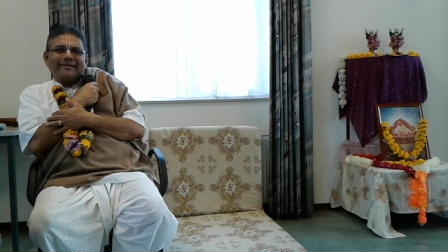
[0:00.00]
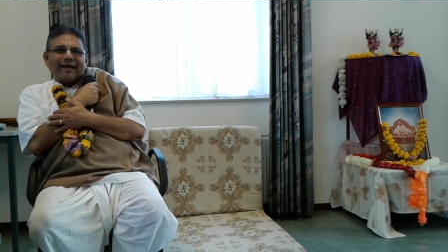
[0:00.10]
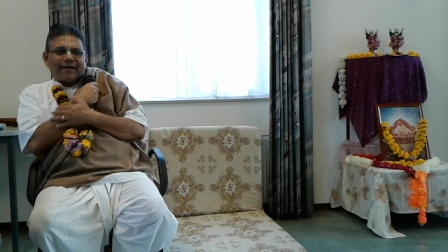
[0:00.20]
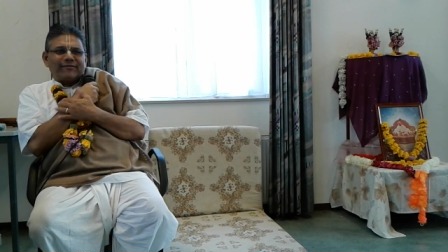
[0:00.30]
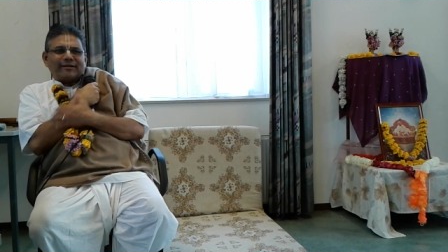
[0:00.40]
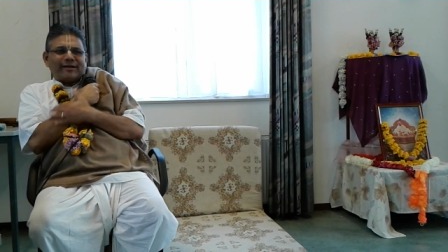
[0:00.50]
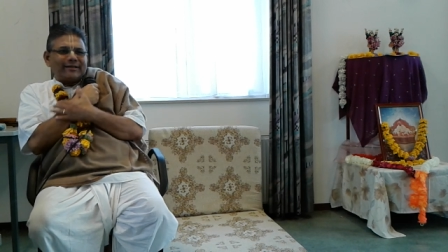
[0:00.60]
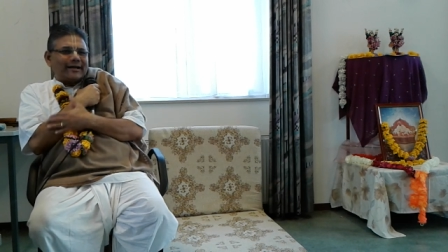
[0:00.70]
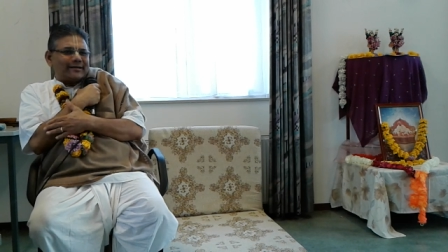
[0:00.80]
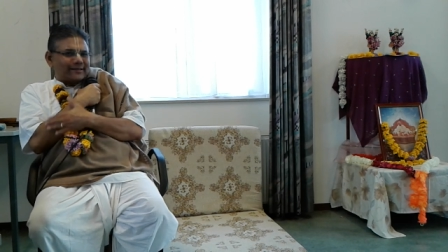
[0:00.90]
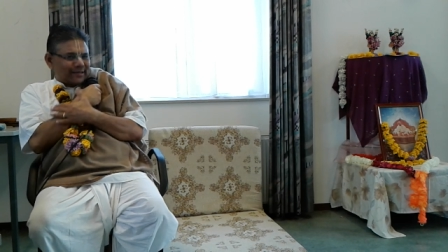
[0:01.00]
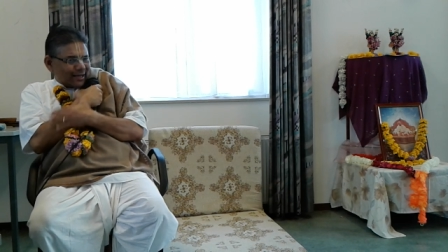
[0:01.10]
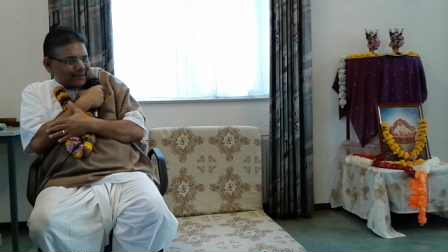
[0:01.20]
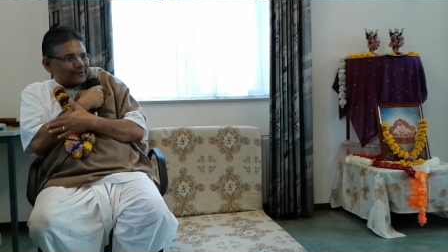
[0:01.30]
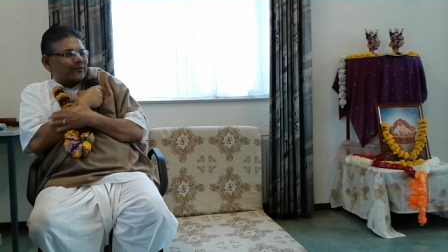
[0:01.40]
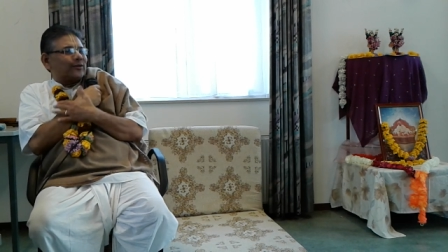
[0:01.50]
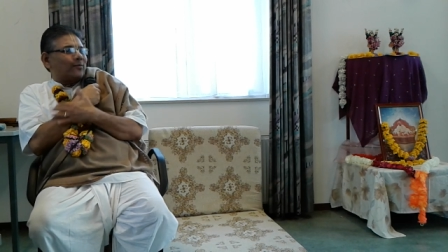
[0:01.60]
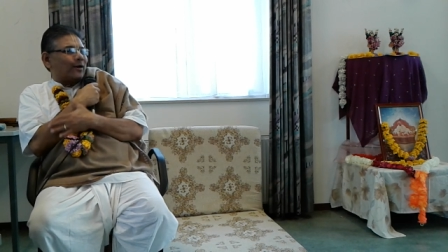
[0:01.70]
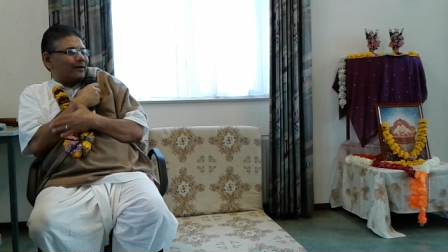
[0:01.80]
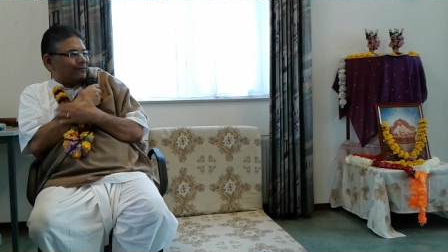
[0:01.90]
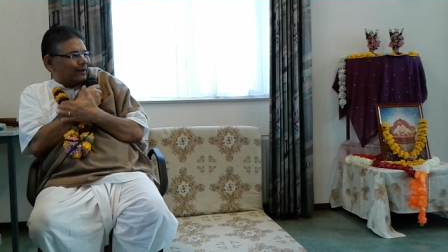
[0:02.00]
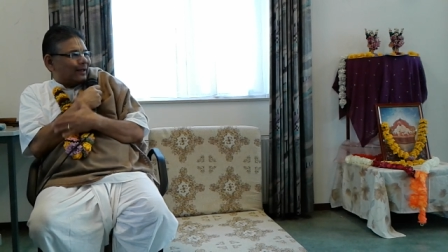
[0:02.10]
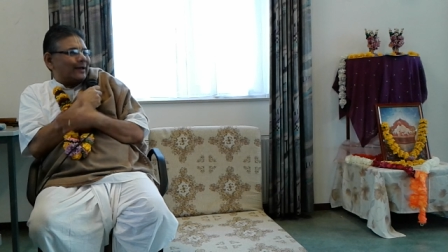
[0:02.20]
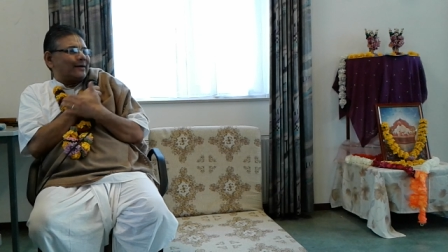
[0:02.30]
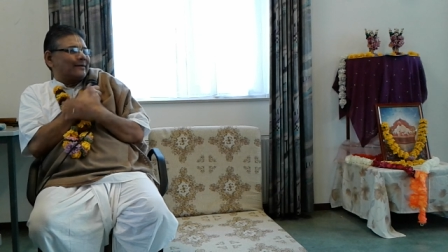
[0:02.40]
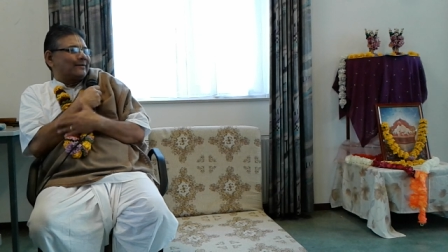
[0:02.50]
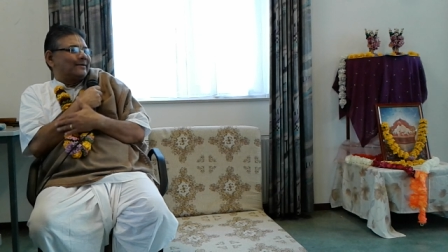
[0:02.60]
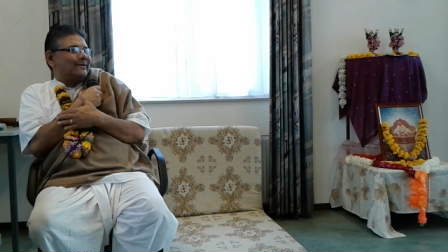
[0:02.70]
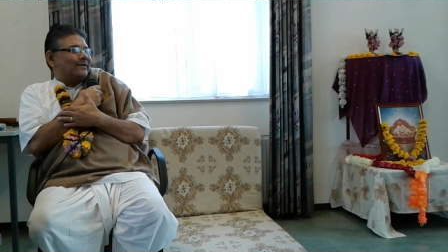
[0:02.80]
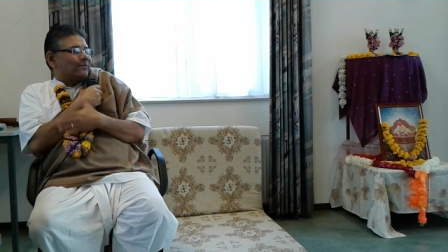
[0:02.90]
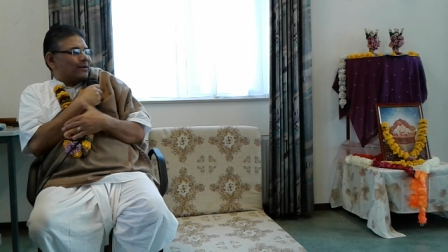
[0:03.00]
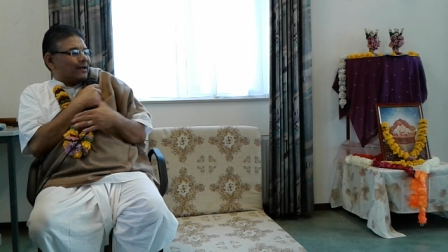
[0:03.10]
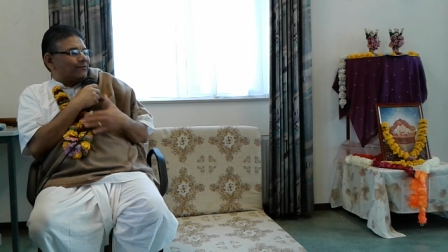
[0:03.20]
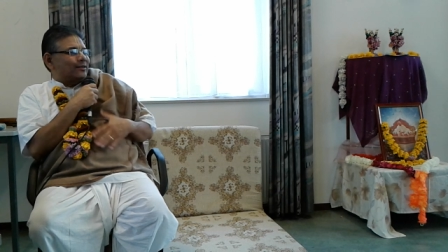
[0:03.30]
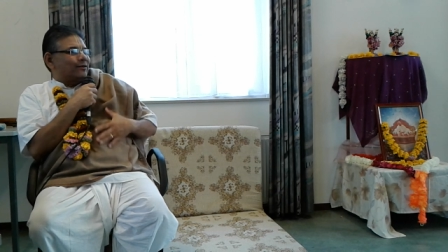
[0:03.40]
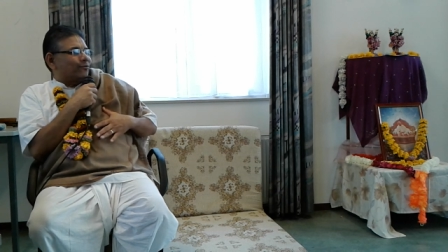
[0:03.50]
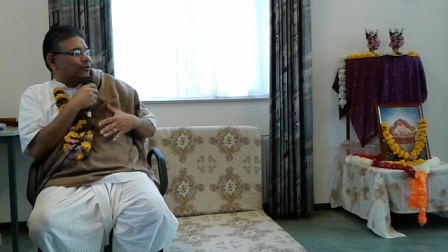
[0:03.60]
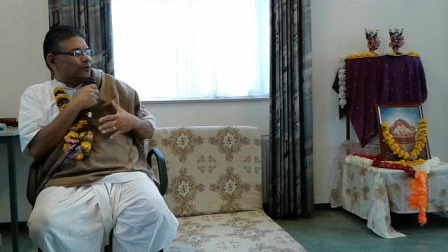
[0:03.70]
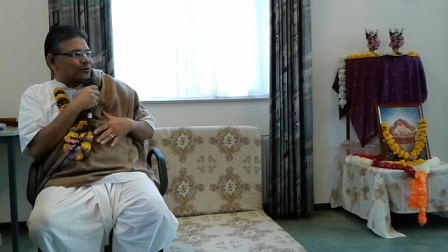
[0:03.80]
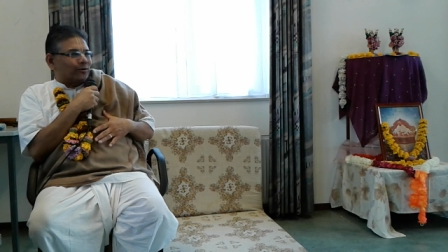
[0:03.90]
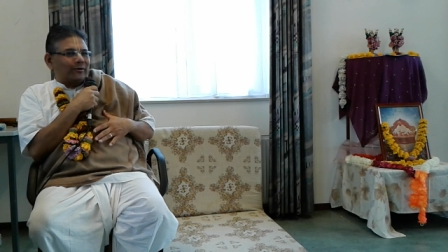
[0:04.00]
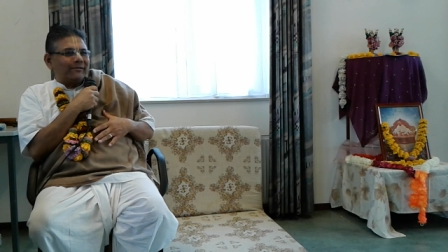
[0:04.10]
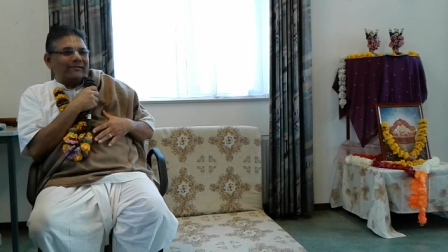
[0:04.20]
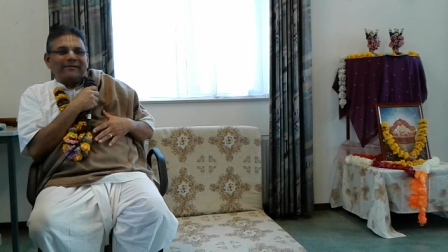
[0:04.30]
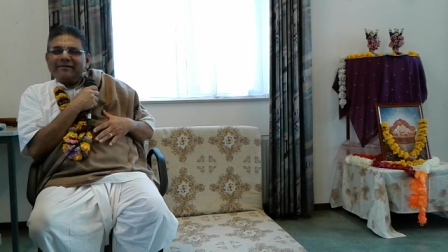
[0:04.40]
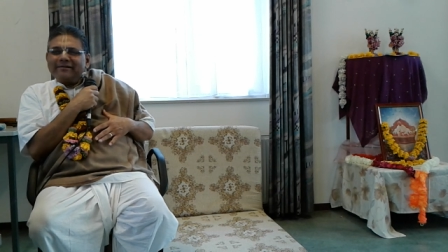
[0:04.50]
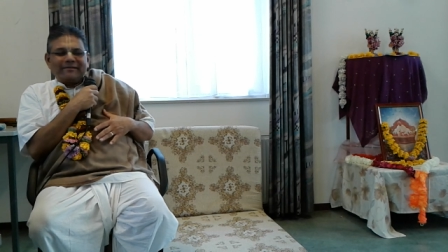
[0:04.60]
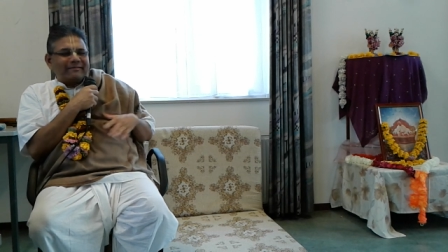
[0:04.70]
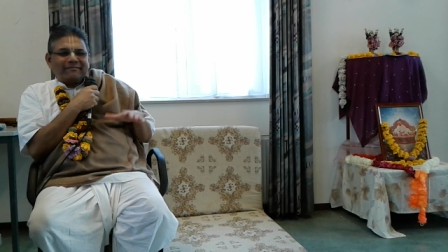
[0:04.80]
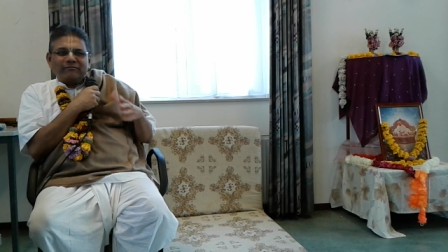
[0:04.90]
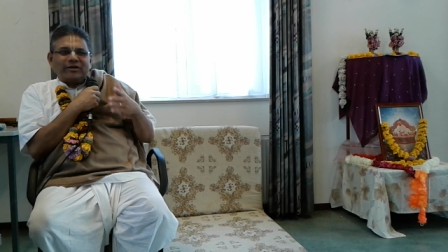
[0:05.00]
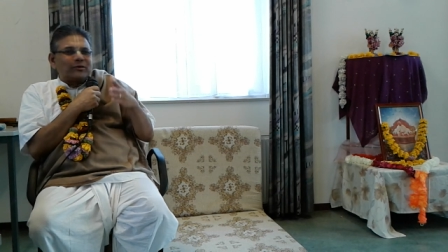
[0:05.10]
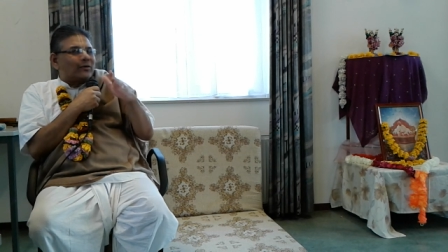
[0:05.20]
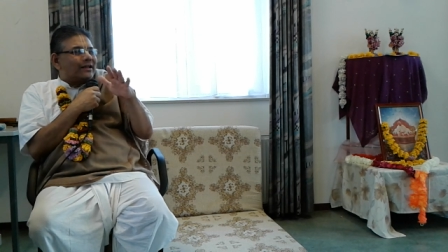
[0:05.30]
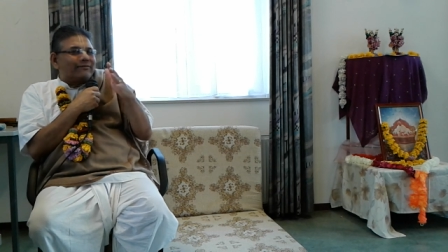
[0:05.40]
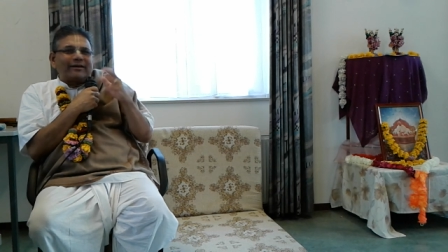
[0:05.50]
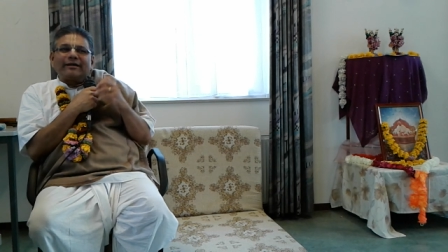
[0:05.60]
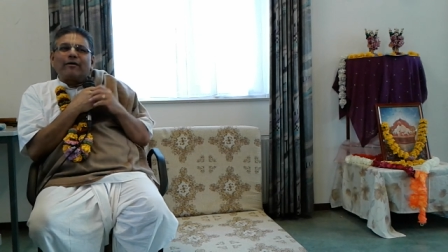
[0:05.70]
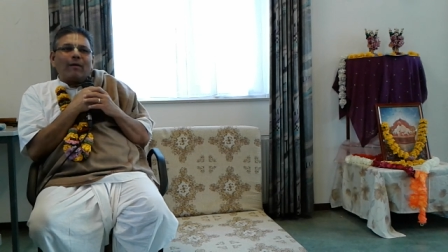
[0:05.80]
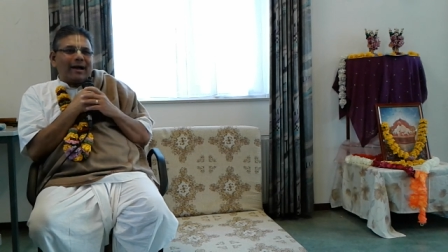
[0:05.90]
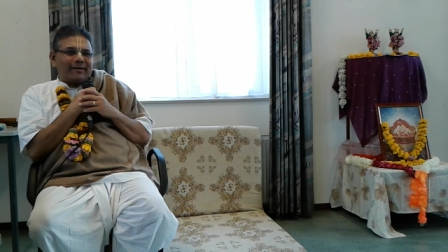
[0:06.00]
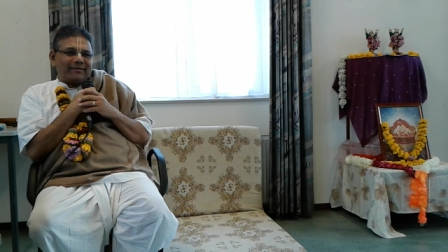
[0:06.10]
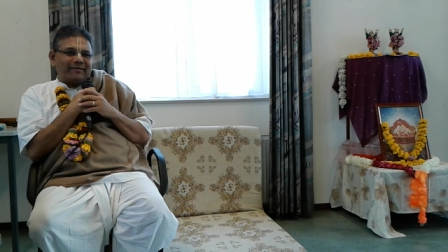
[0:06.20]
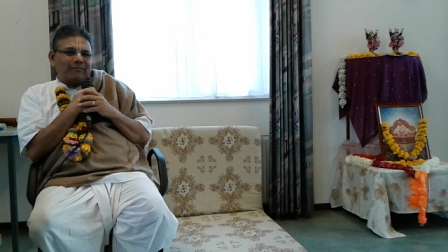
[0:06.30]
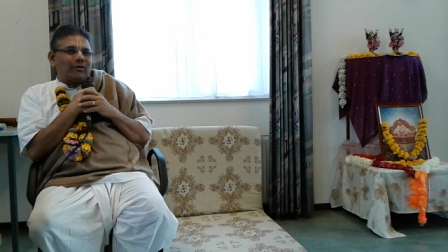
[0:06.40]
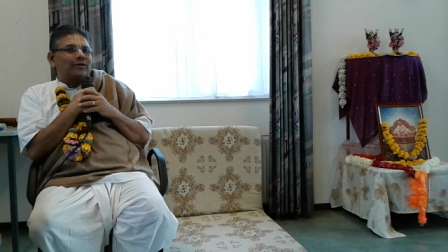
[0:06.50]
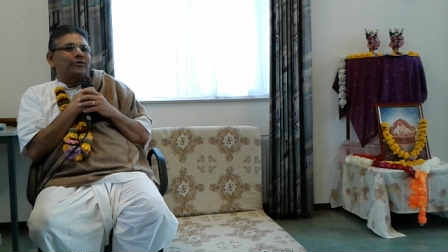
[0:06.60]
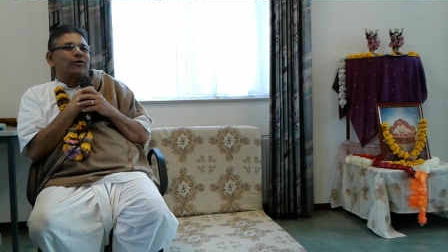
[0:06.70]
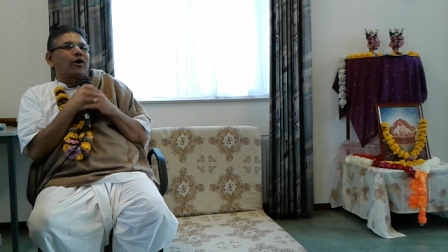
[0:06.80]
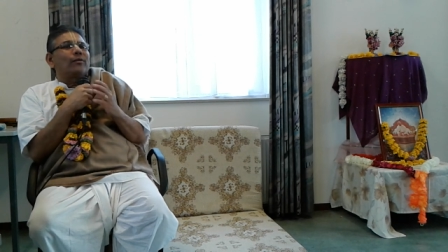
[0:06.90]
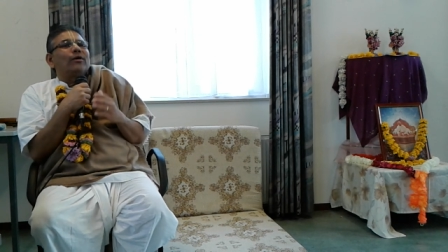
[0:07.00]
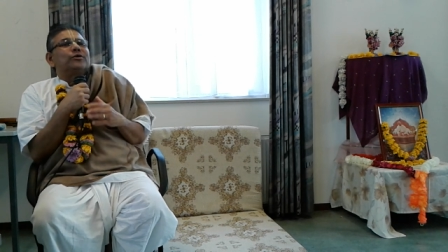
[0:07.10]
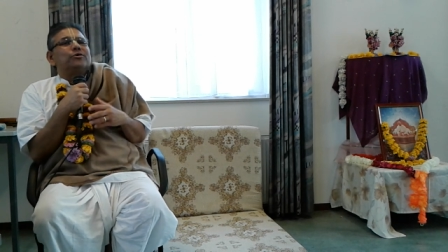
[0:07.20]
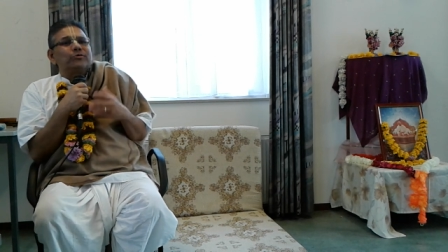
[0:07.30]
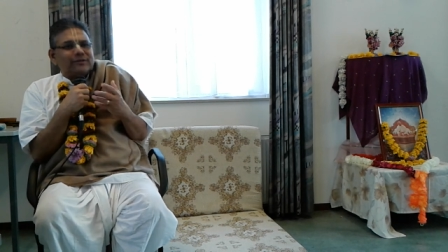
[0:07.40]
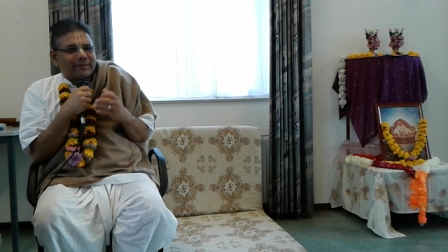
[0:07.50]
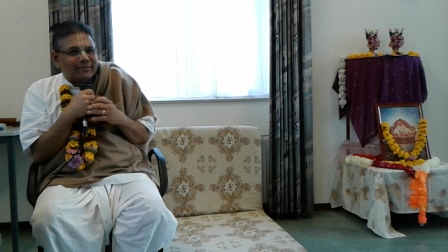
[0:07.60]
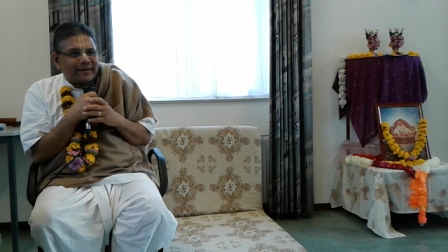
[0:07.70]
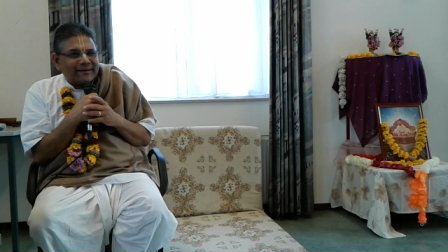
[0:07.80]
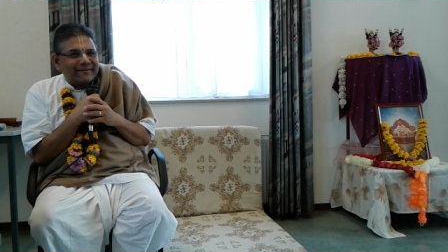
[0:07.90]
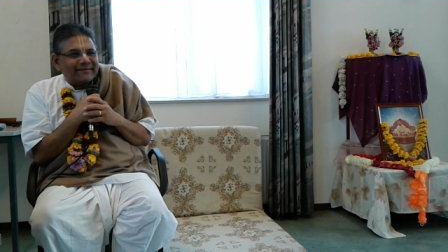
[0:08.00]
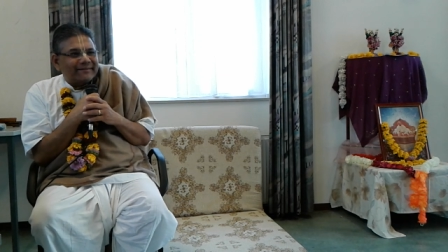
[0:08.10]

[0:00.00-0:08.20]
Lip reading: Everything that is nice for the body we like. But everything for the soul, we don't even inquire. What to talk about, do something.